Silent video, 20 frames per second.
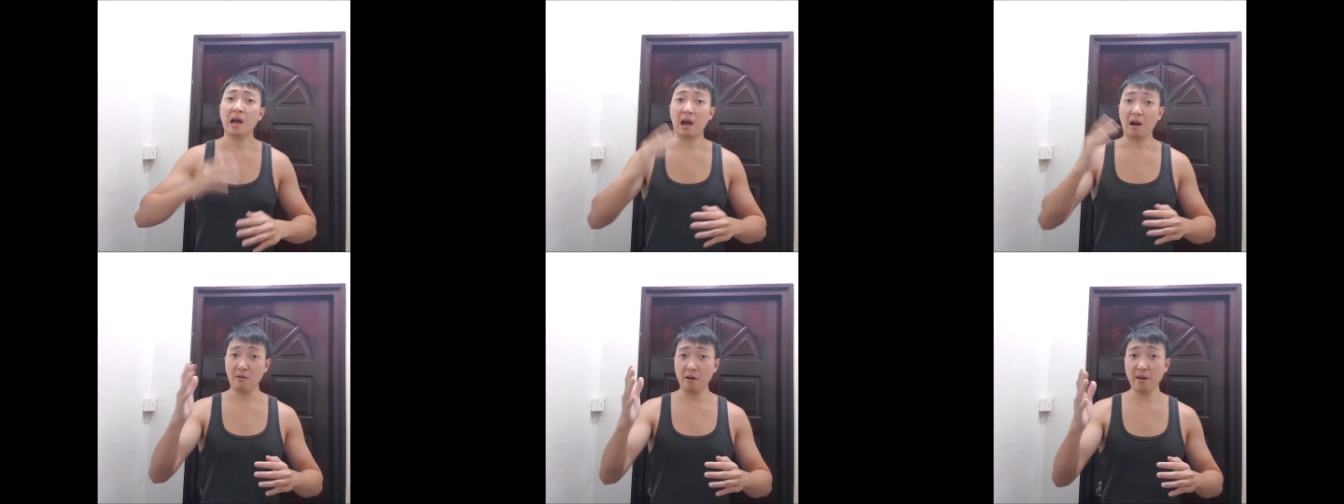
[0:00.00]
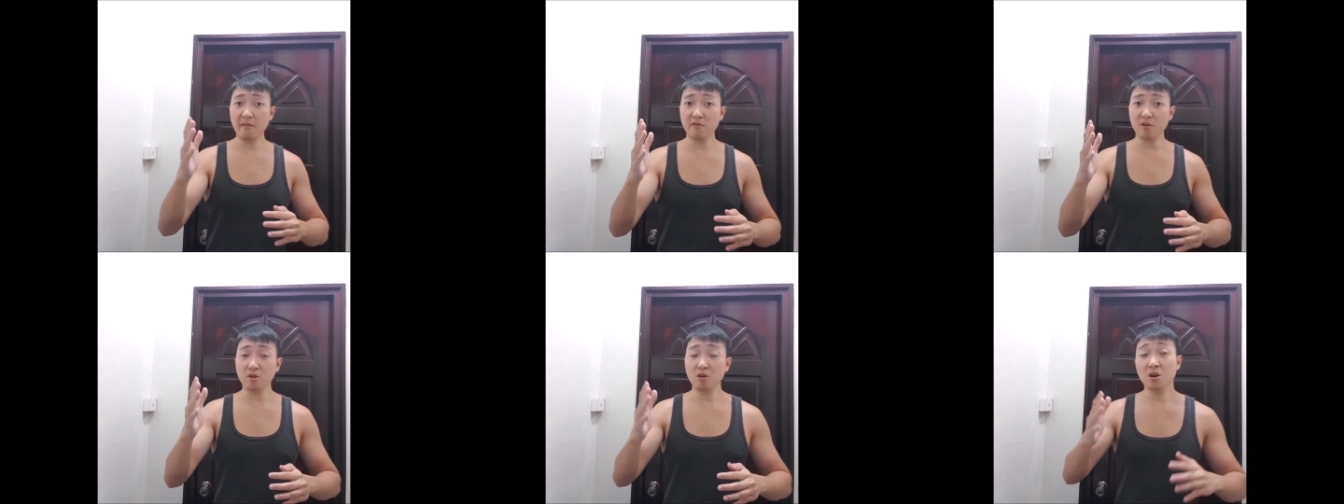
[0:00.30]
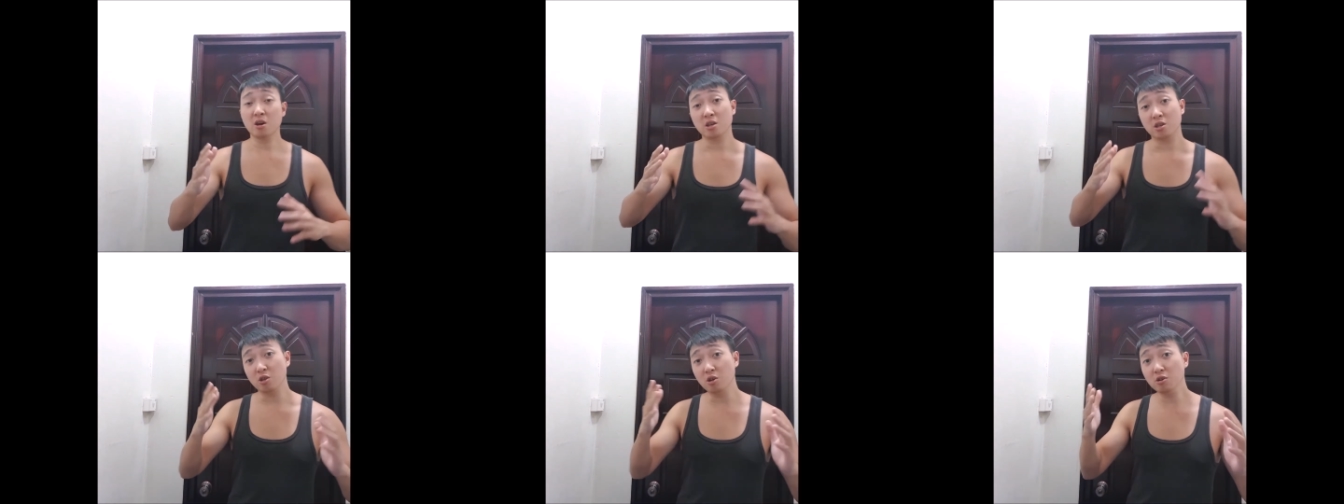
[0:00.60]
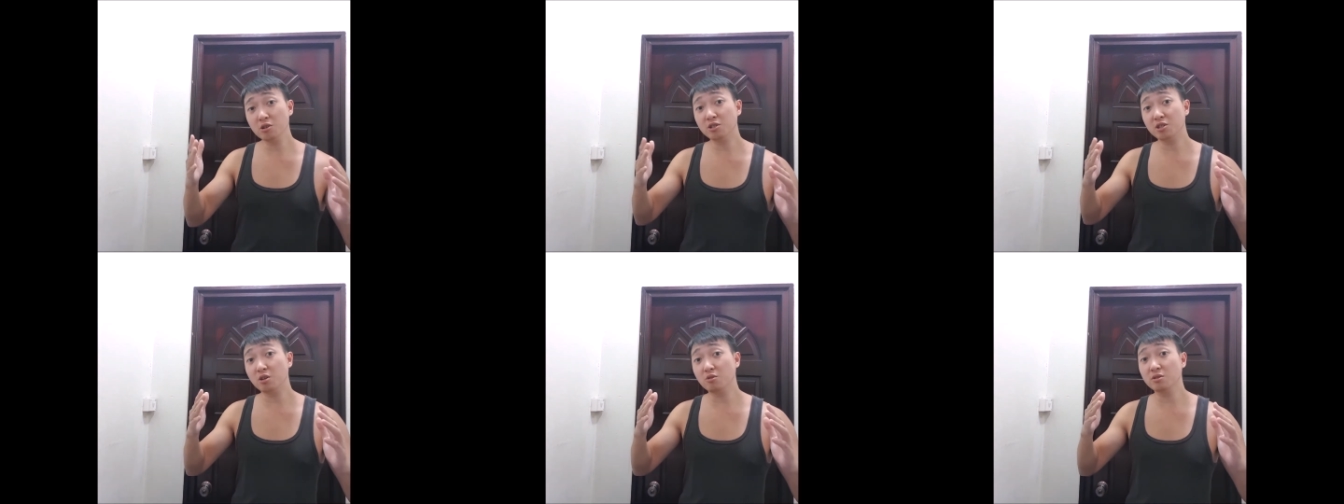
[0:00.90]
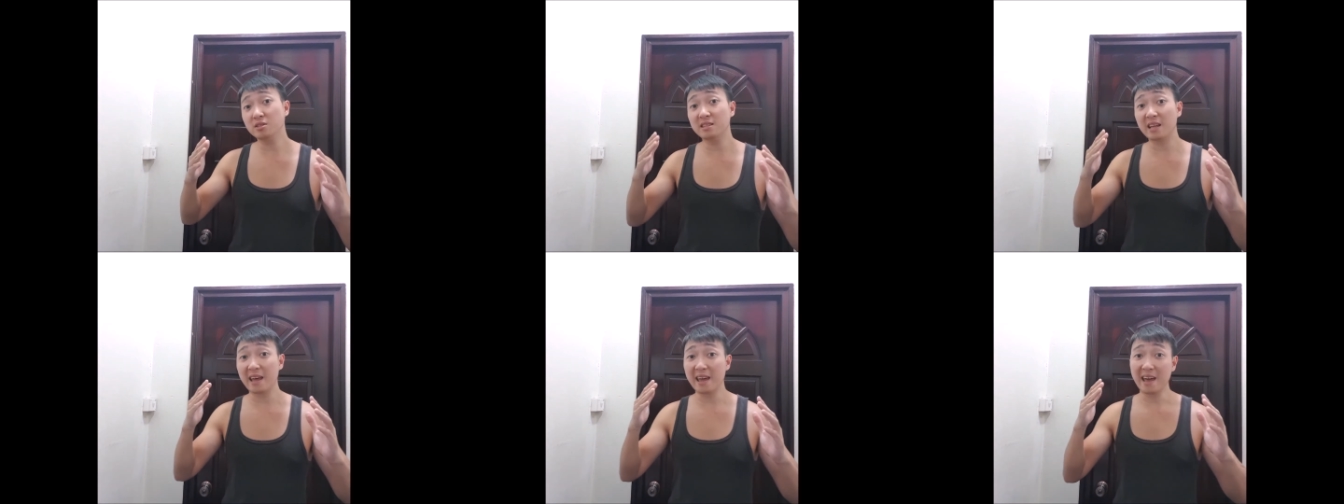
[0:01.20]
However, you
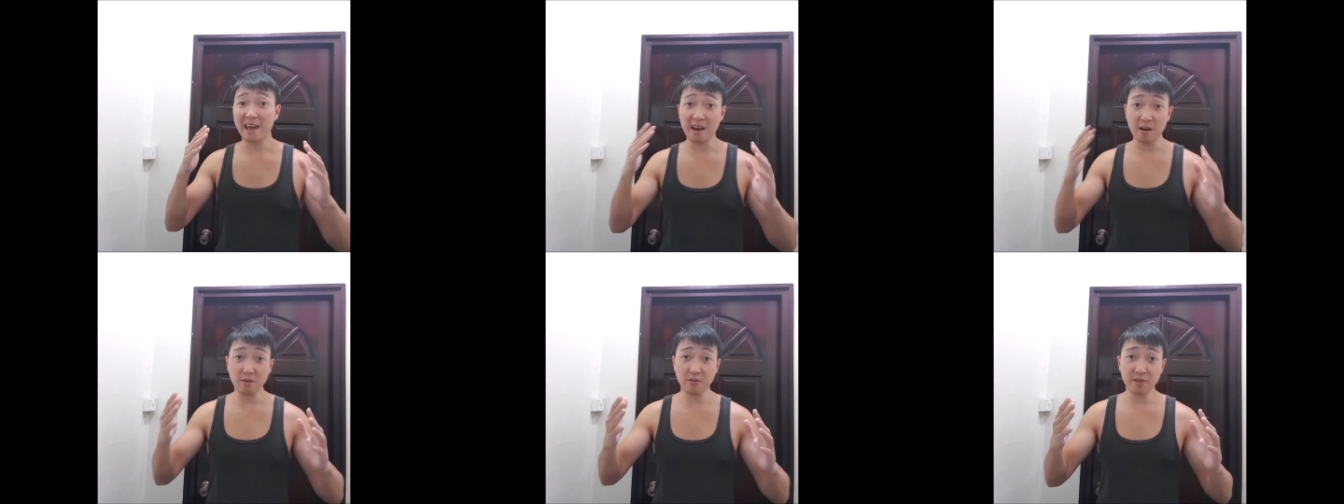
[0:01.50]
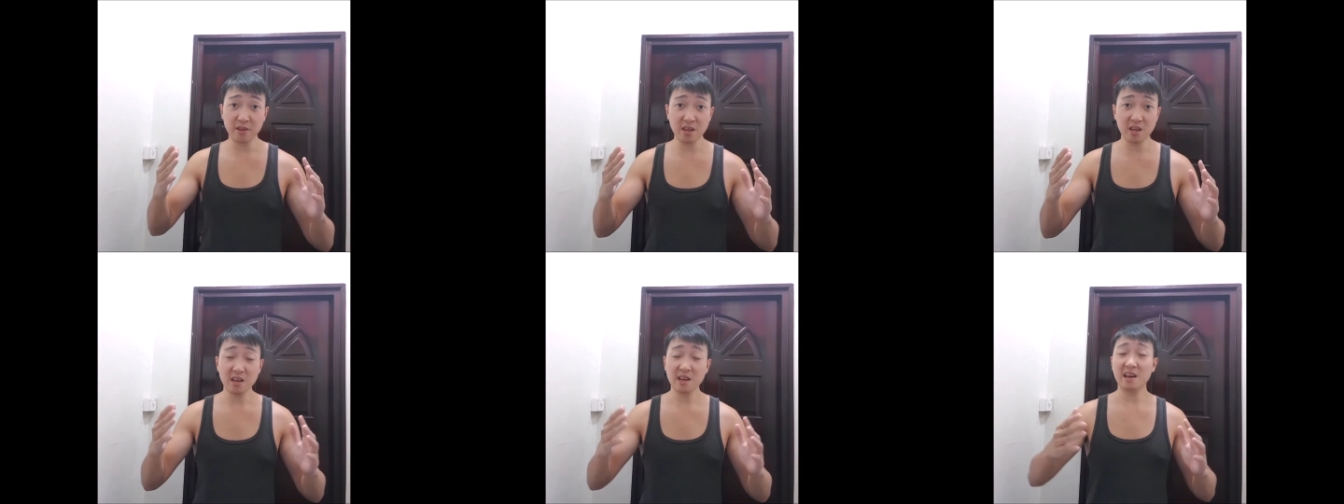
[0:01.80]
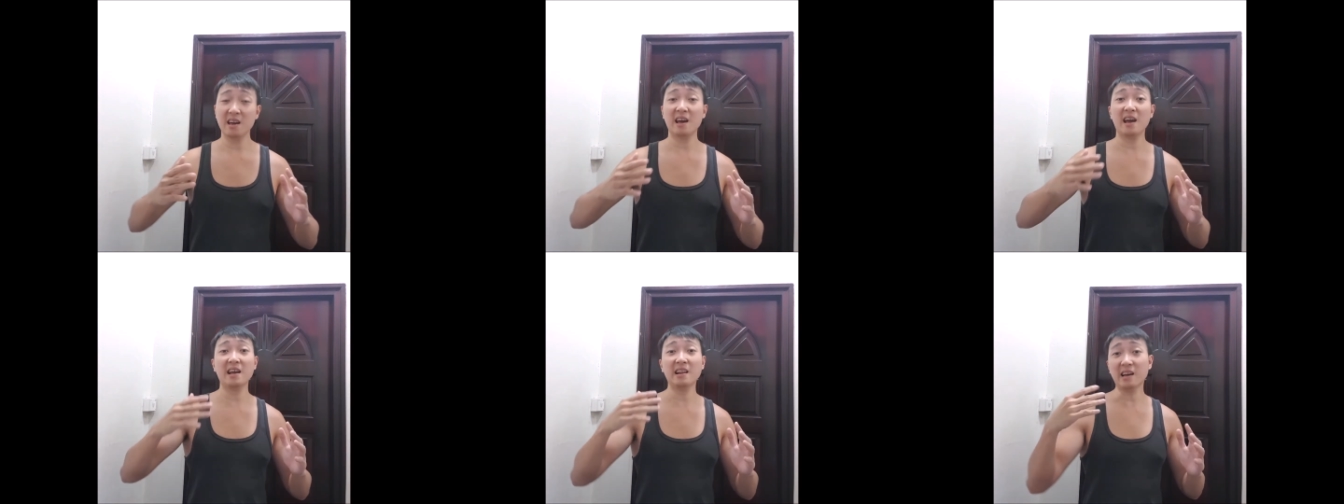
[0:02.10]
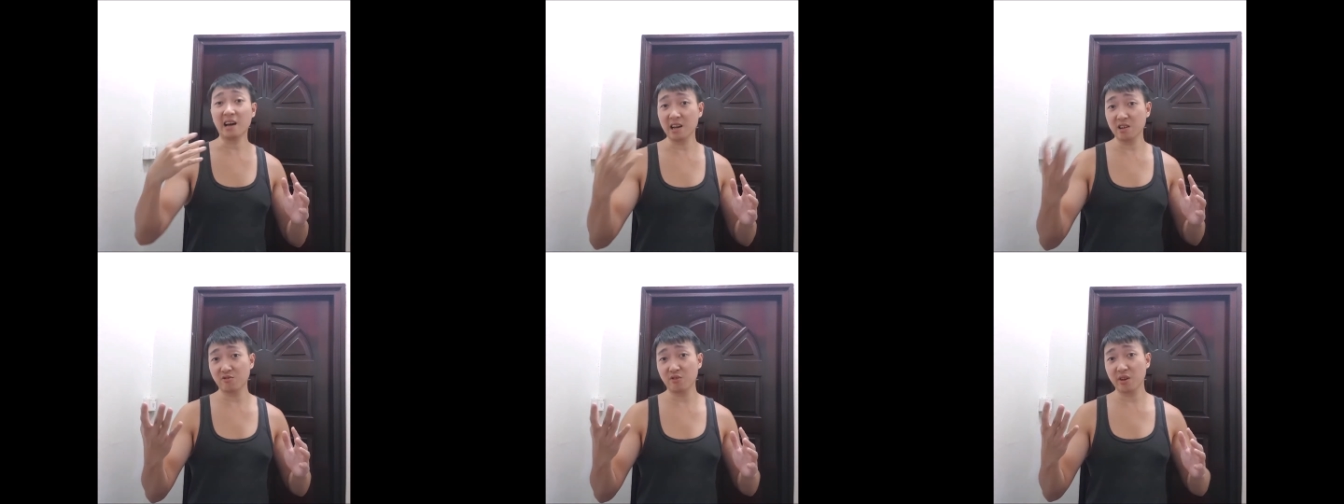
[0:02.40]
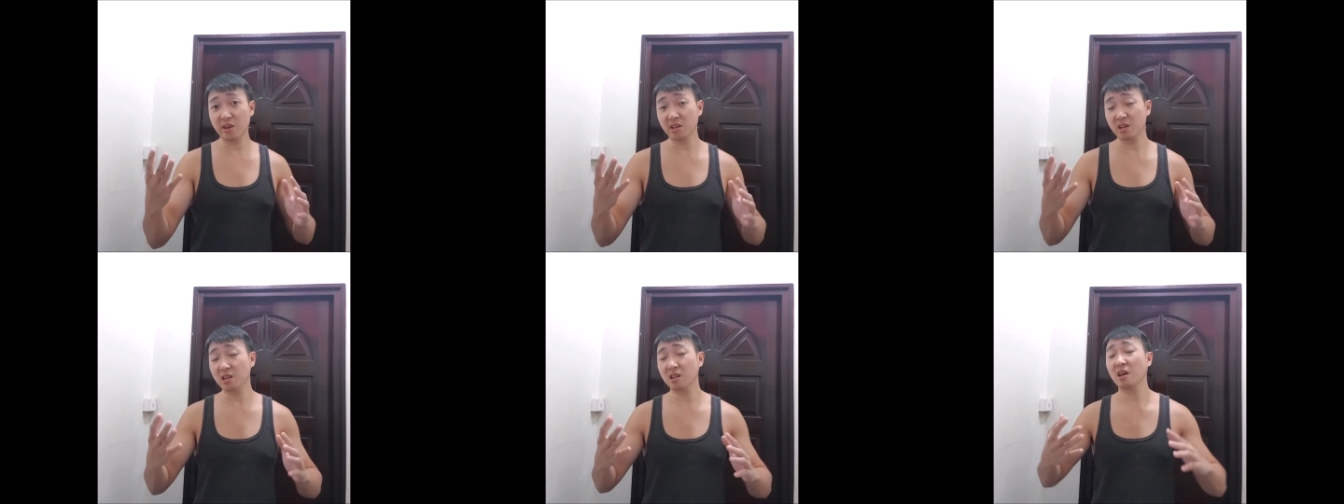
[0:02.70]
still stay healthy and
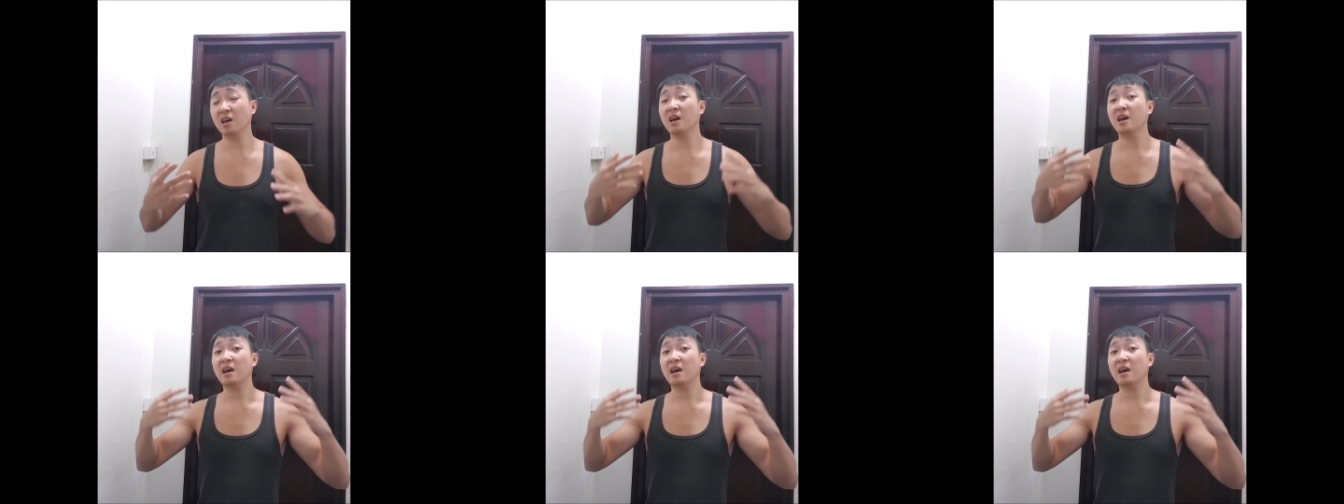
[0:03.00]
hydrated,